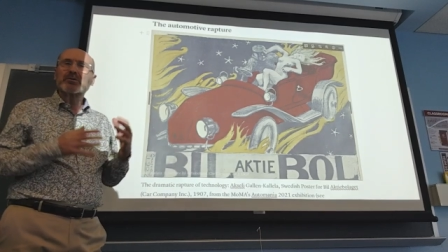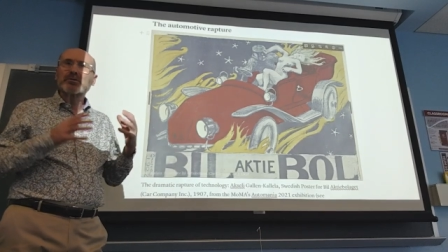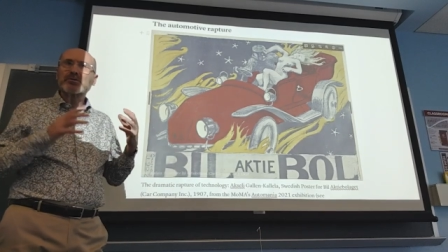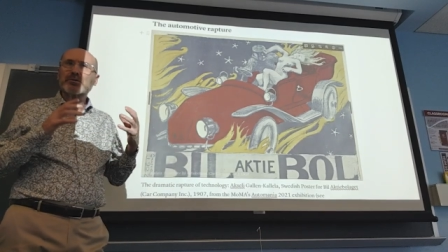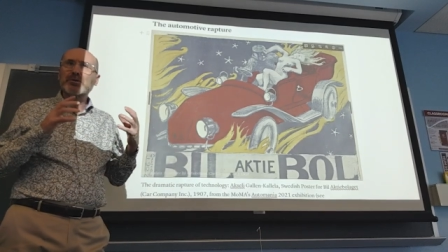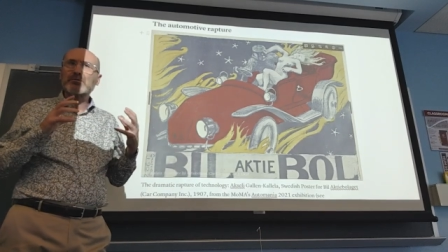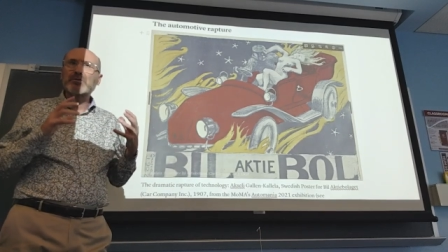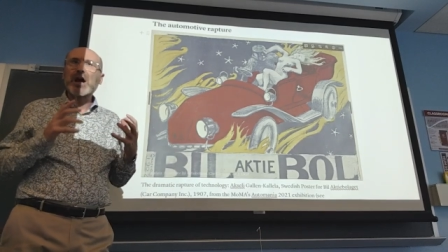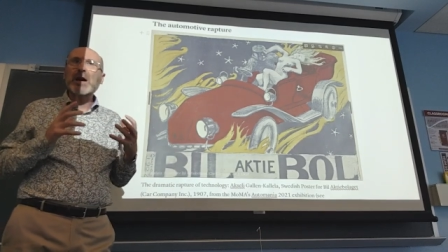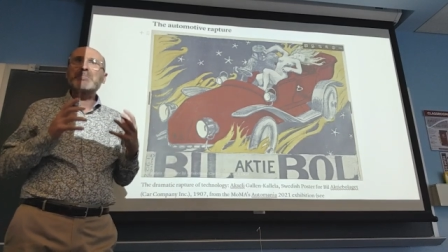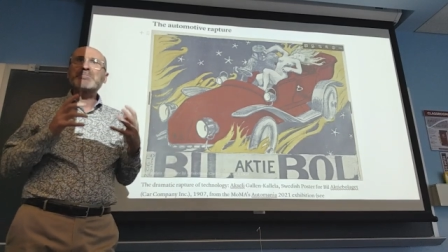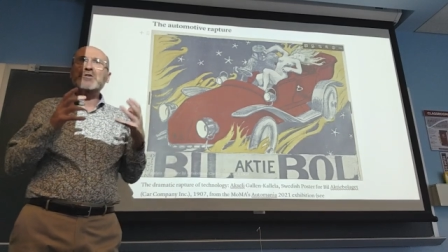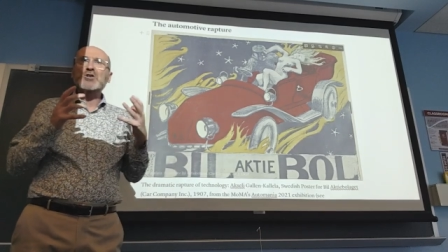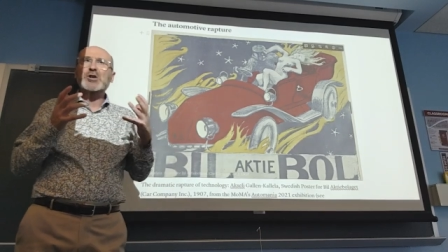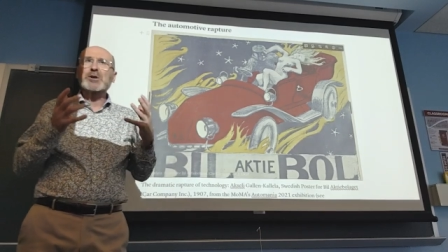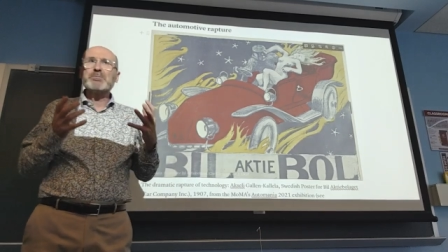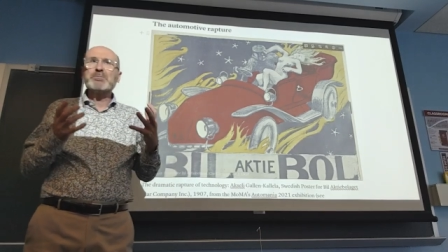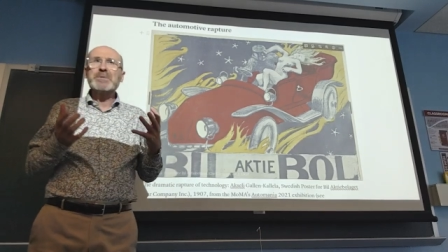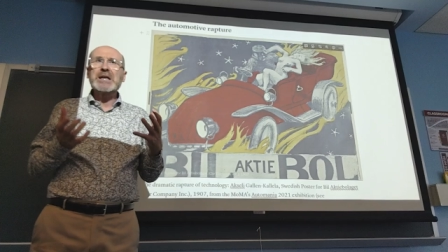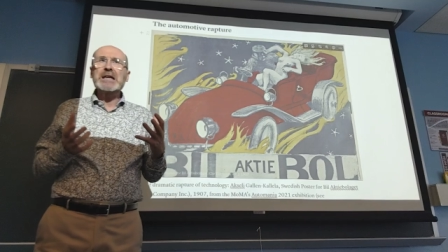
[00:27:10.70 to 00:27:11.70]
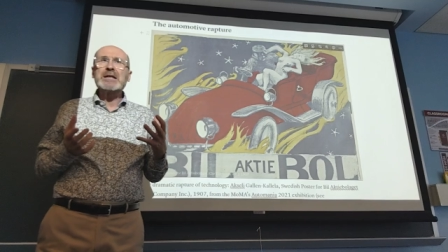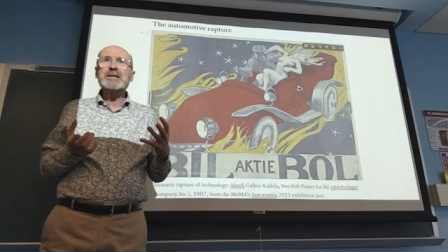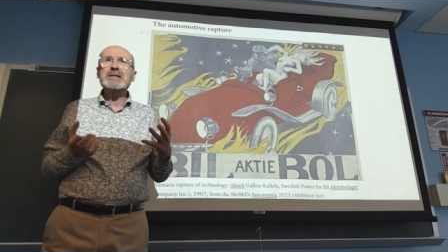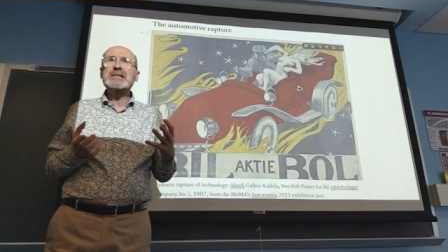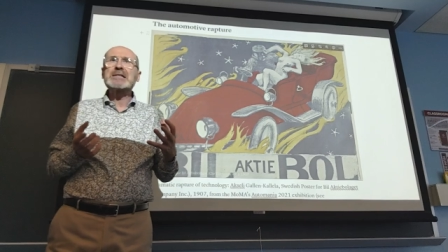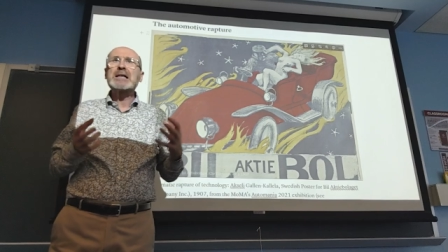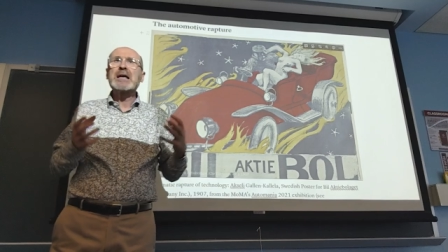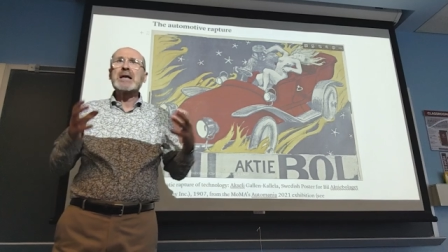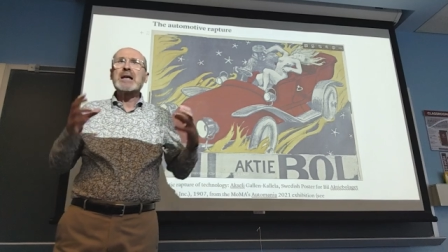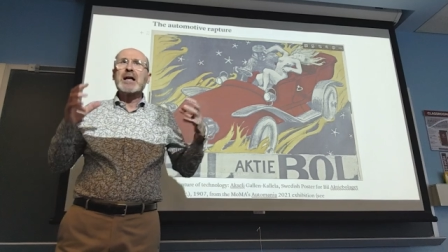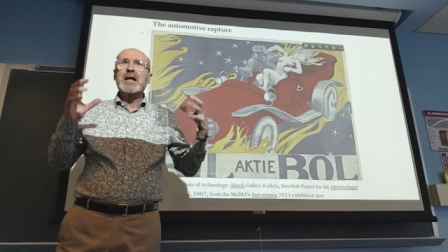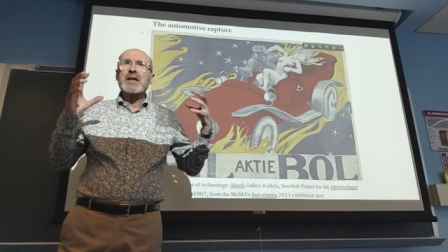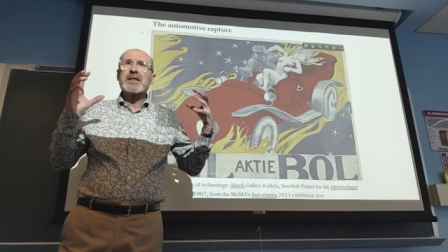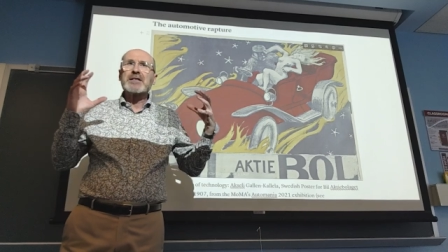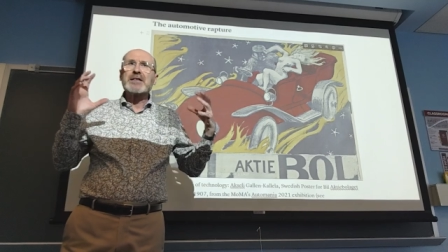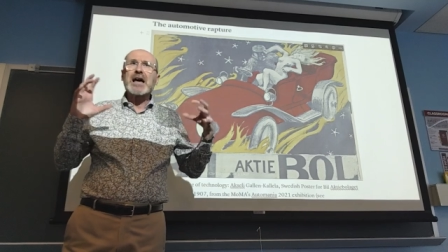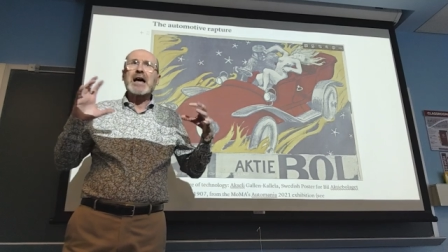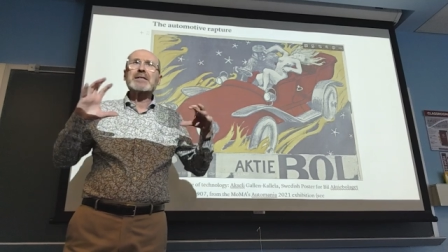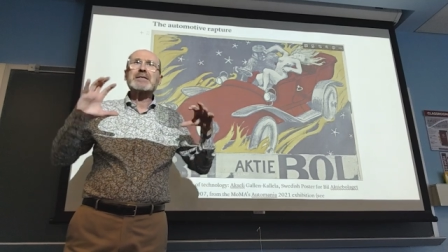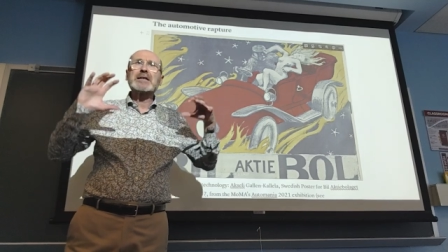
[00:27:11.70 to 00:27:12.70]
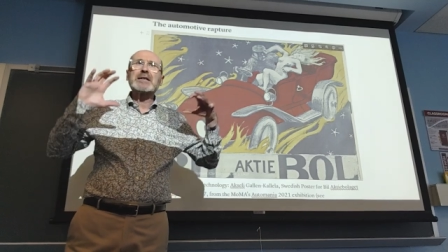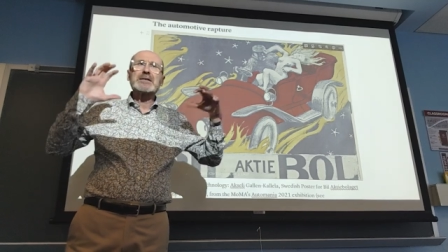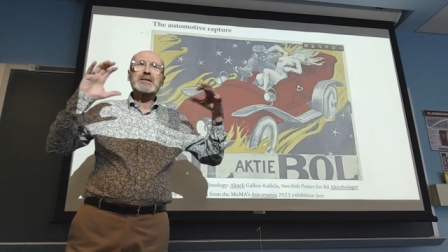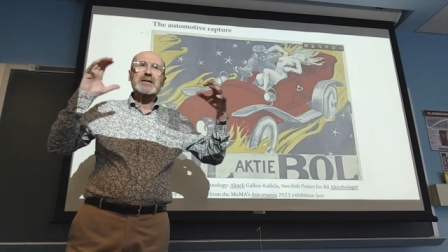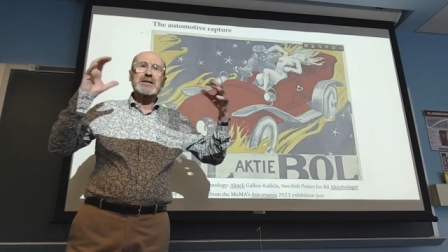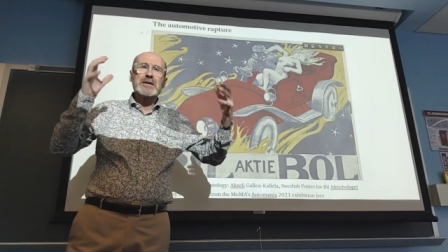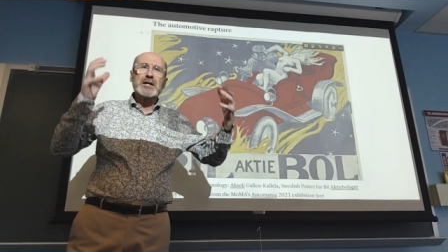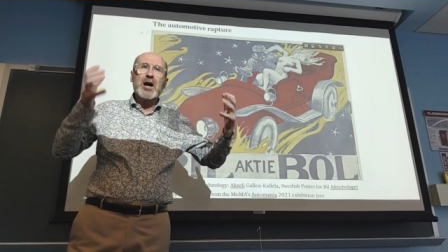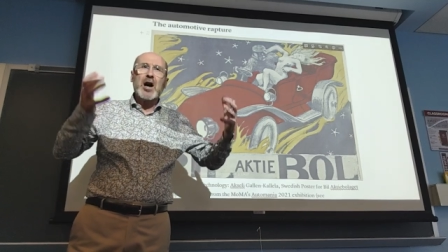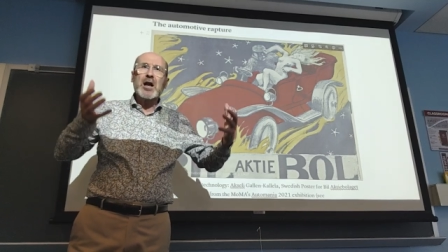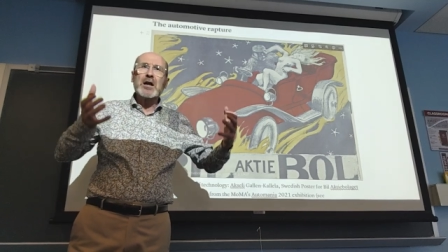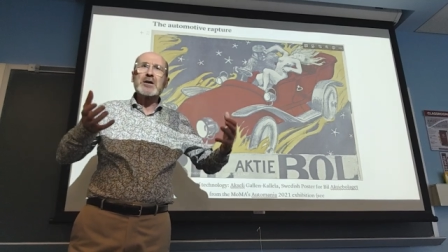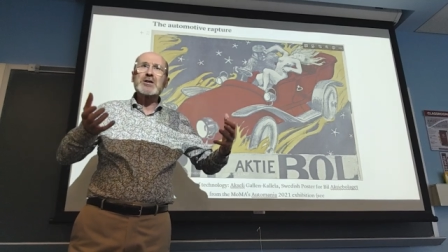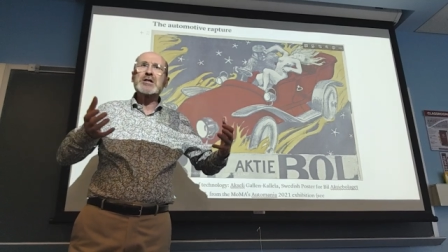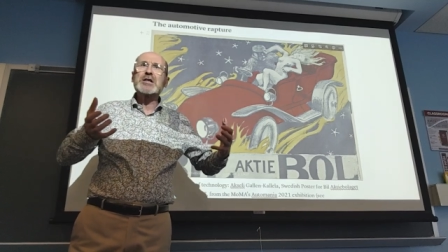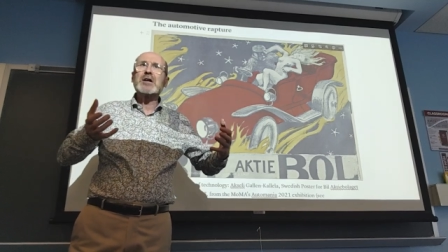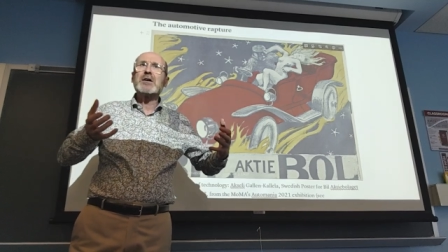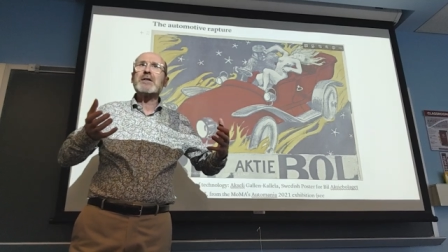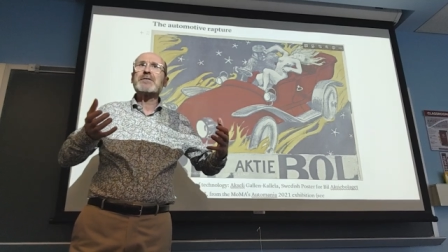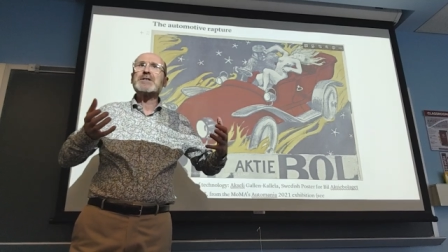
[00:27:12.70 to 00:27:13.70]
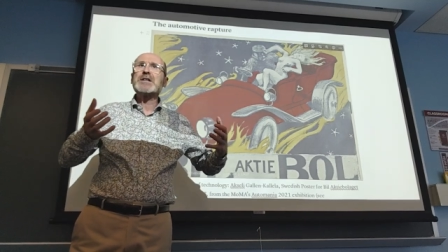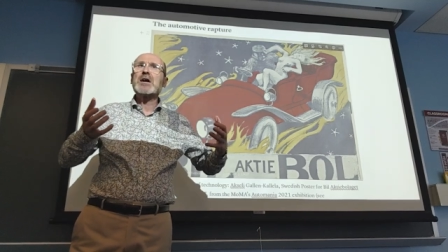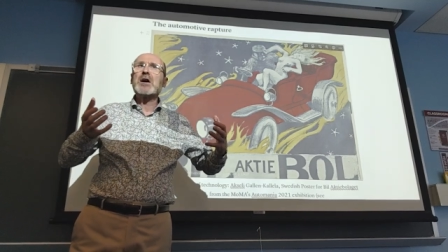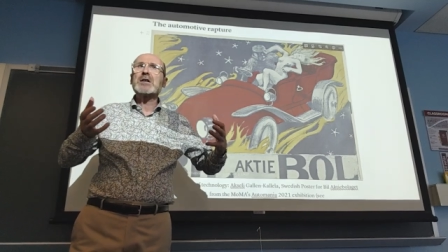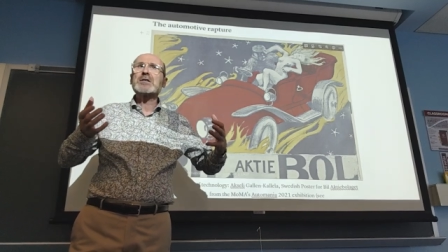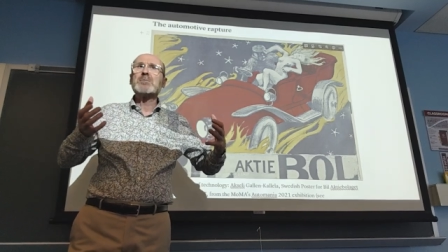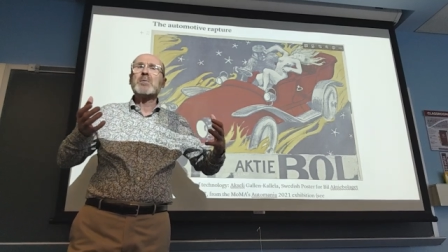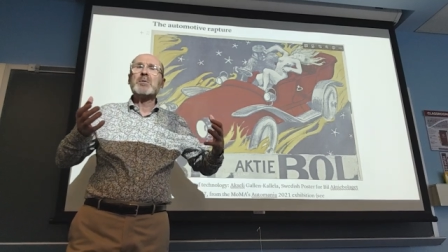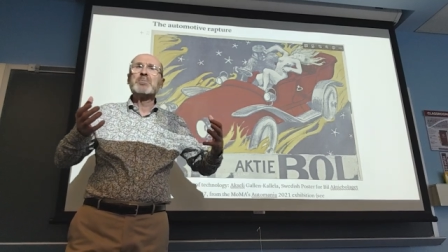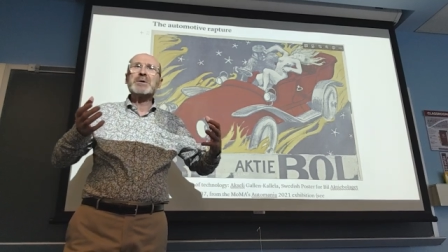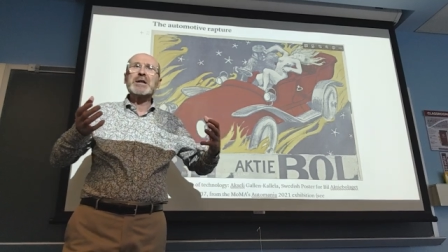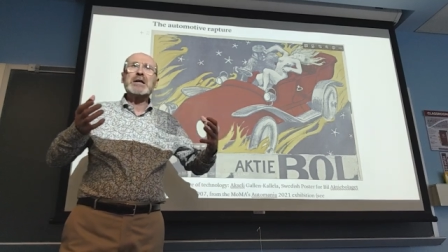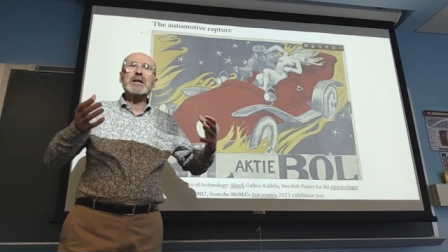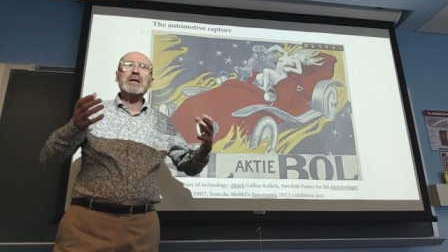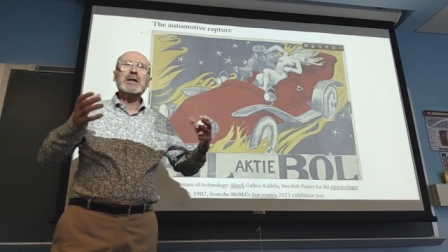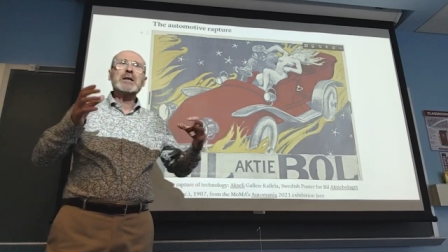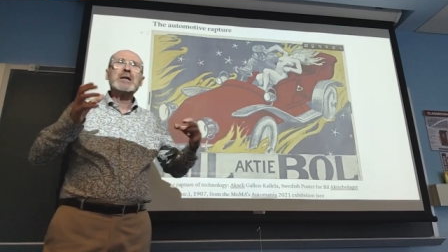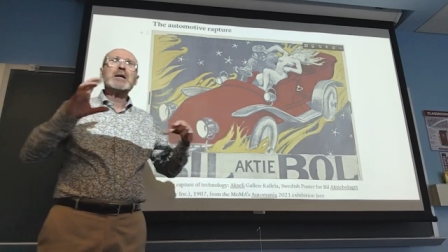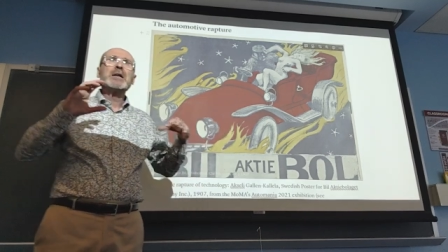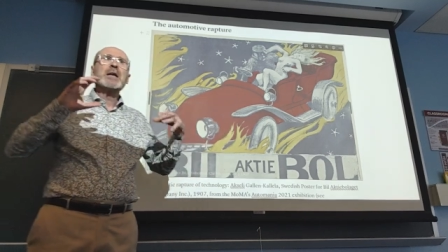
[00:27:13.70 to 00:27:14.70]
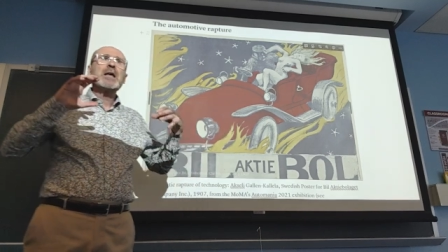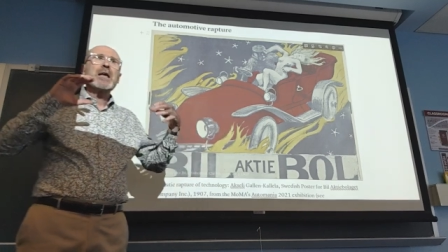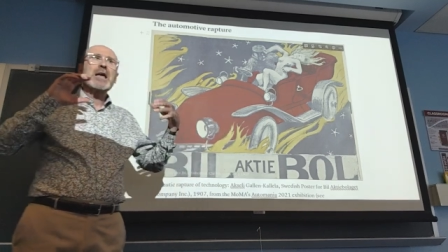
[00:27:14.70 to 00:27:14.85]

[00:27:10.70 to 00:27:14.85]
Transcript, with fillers: The rapture means that the technology of the automobile